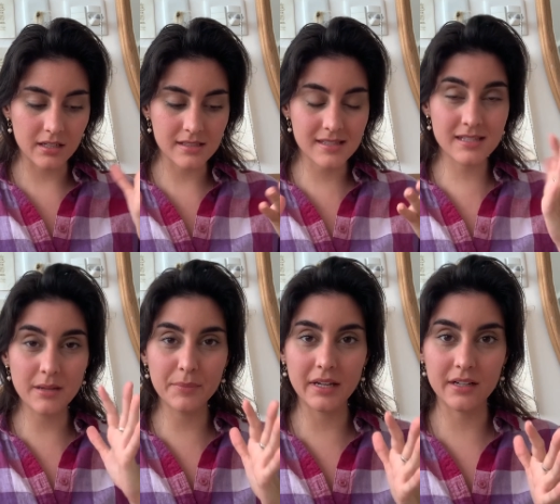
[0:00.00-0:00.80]

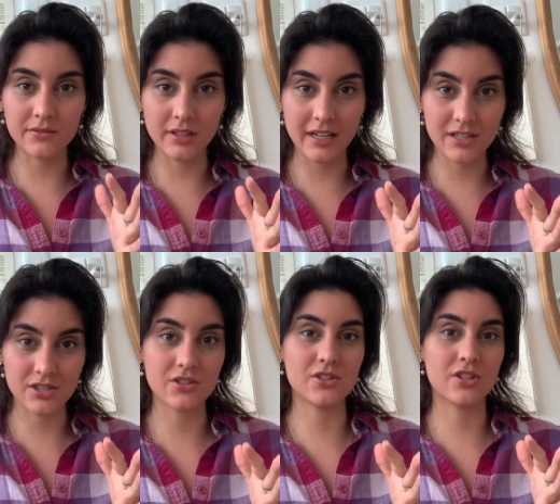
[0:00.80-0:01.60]
sibling
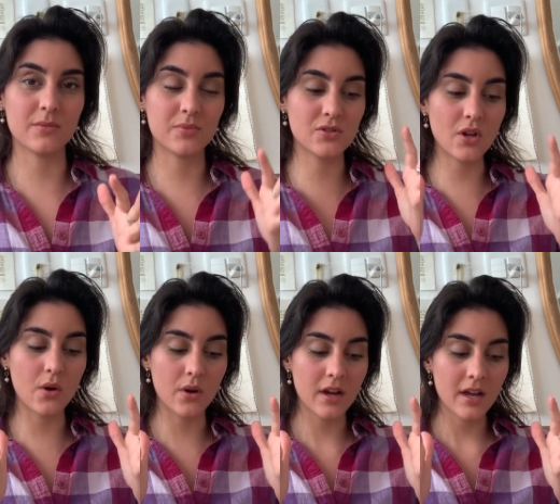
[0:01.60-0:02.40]
relationship. So